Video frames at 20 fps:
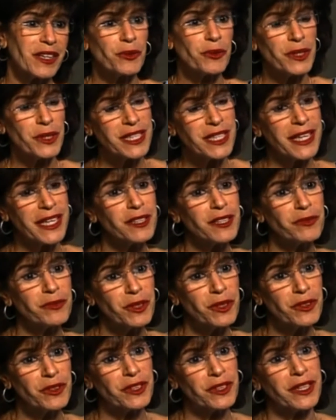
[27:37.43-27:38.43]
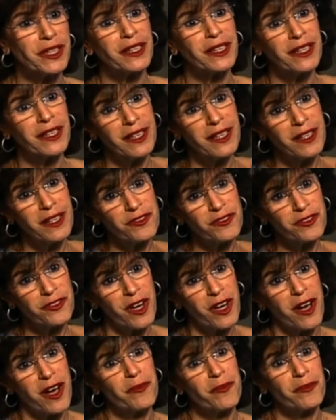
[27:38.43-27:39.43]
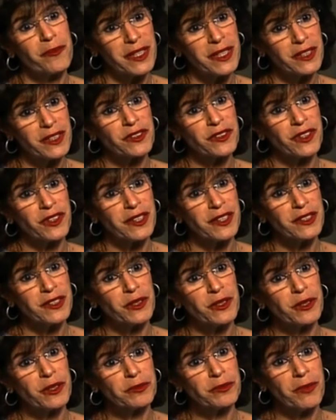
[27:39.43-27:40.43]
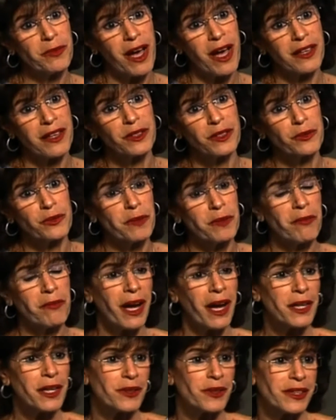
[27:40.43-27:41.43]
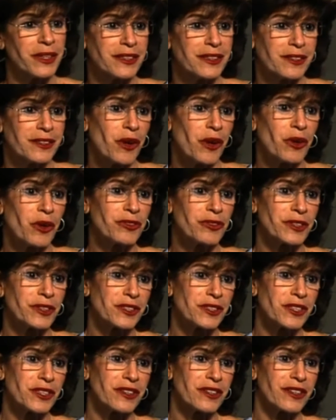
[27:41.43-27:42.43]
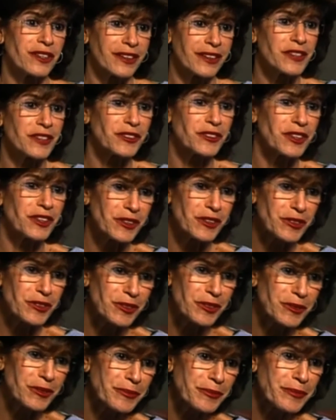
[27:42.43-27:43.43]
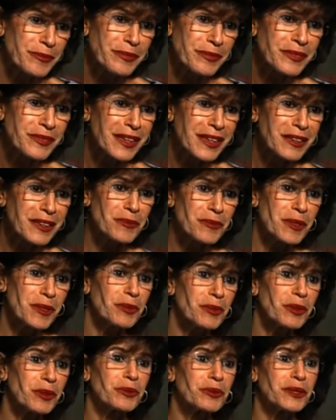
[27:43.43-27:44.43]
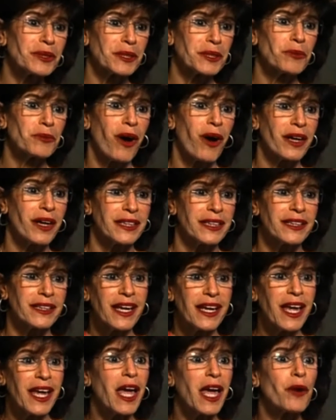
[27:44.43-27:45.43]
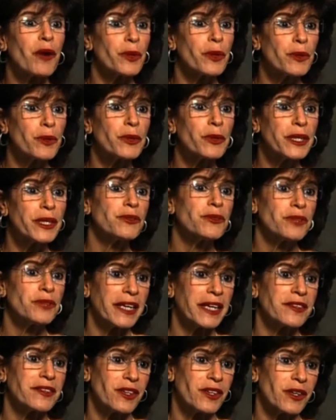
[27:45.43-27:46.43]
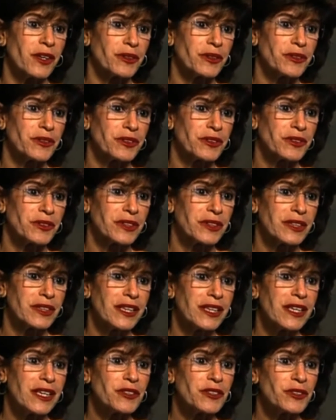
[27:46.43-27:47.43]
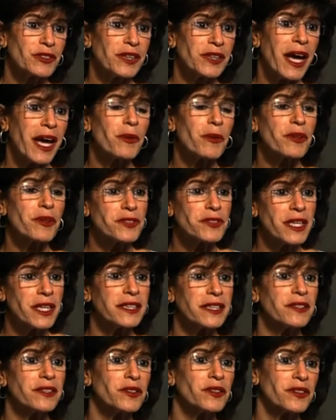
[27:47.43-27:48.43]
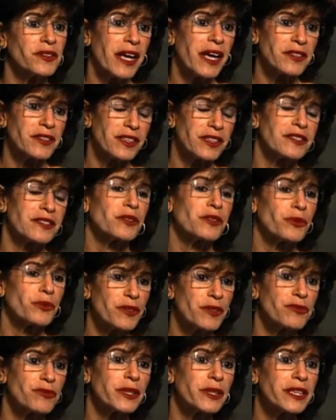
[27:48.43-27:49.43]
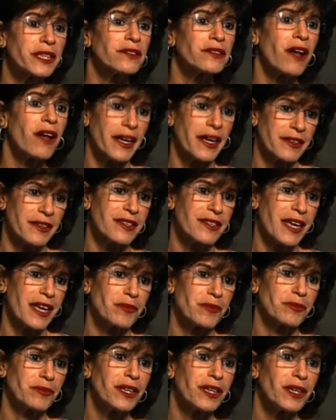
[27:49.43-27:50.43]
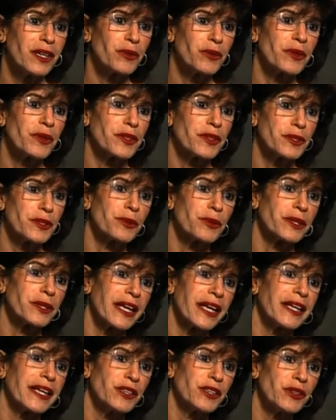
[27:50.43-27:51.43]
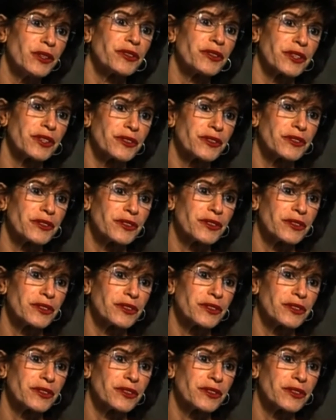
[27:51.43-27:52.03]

We take music from inside the old model, we migrated it over to the listeners, the people who really want it, and we reunite those. So now we've taken those assets and we've realigned them with their real end users.